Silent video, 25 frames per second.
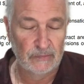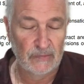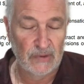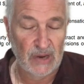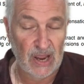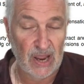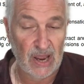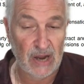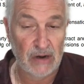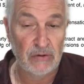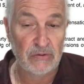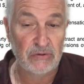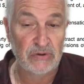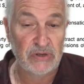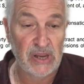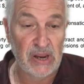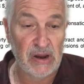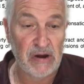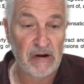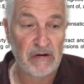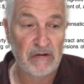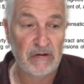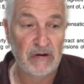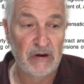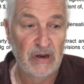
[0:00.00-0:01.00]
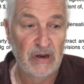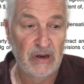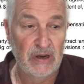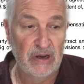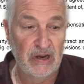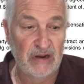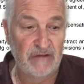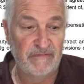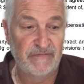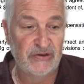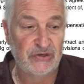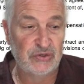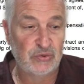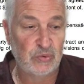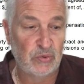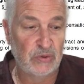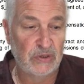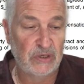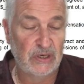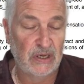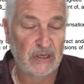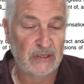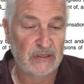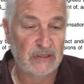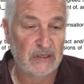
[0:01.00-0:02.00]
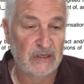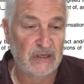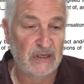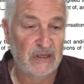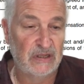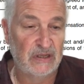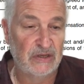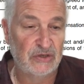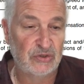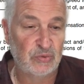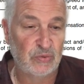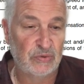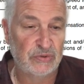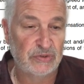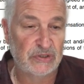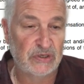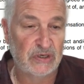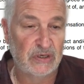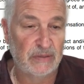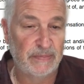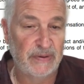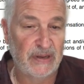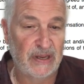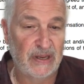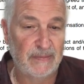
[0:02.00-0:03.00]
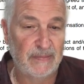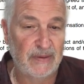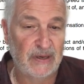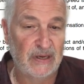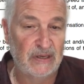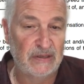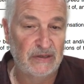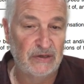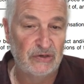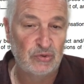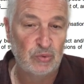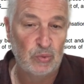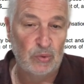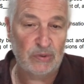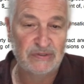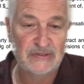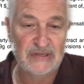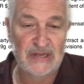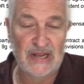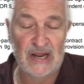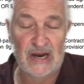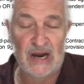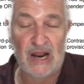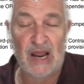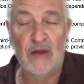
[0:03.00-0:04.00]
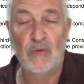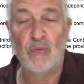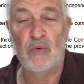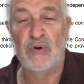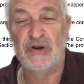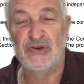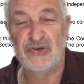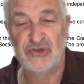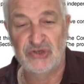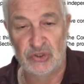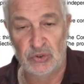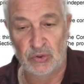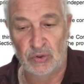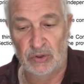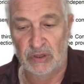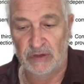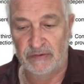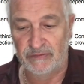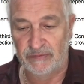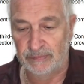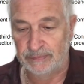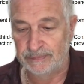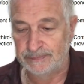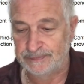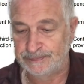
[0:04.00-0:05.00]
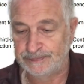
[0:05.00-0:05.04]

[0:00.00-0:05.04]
I don't care if this one's going to pay me and this one's not. I want to see all of them,